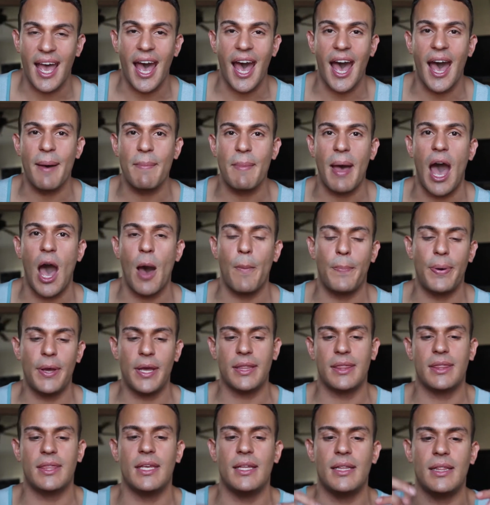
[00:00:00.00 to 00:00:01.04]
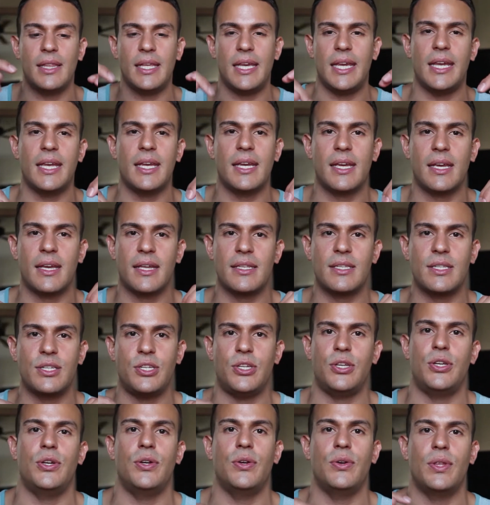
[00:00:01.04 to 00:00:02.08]
I'll put the link
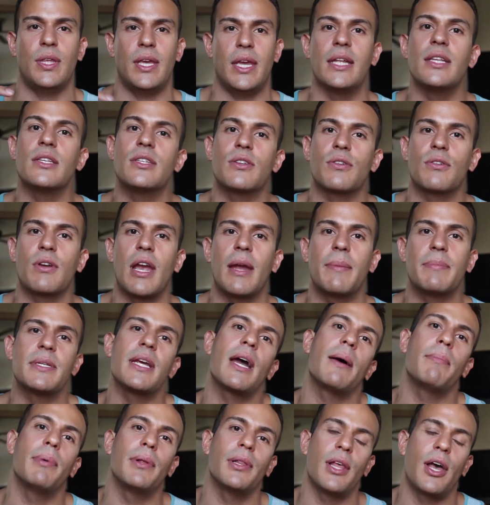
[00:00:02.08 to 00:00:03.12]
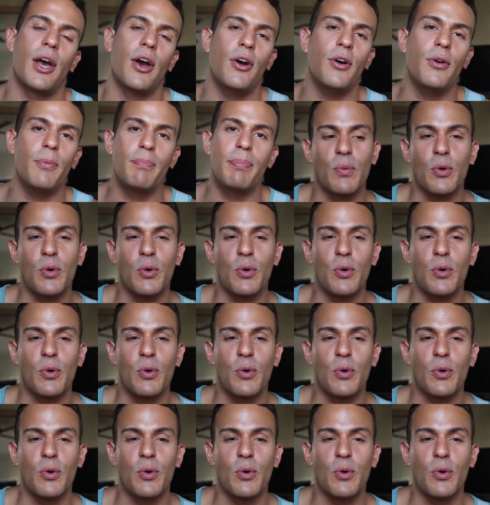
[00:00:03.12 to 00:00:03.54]
to the Instagram down below.